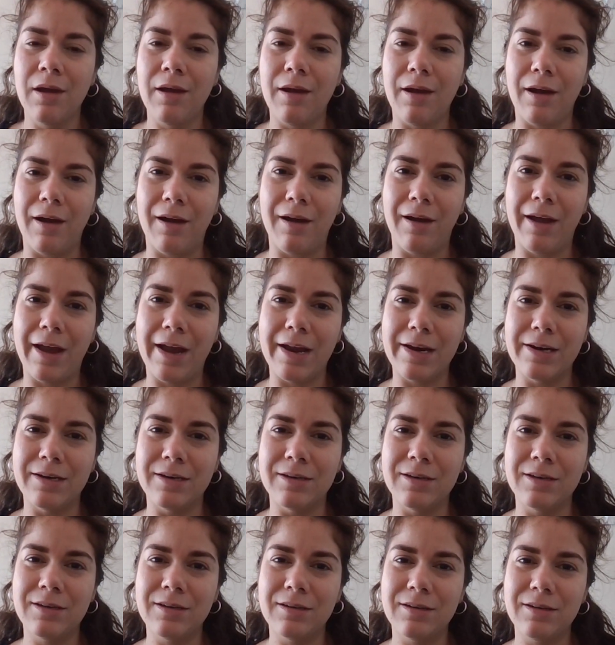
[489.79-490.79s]

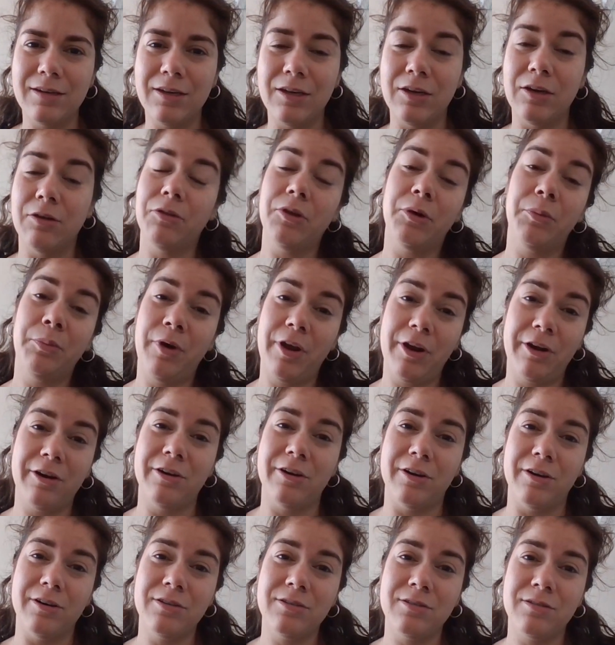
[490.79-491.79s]
And, they're
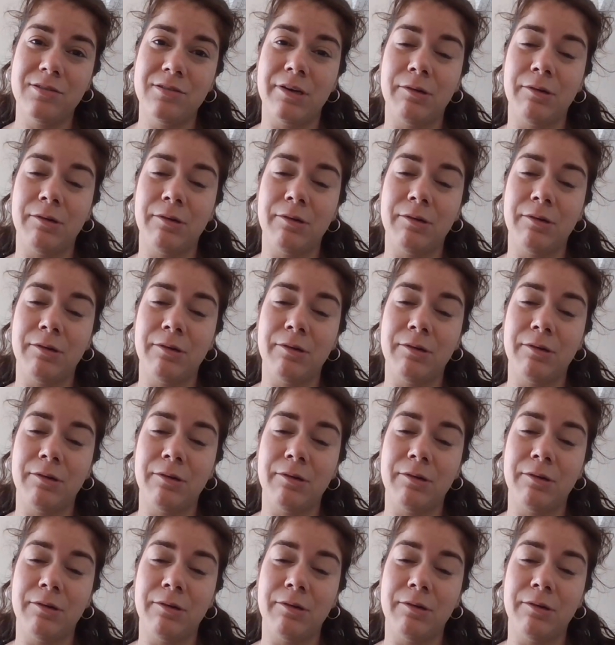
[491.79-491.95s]
predators.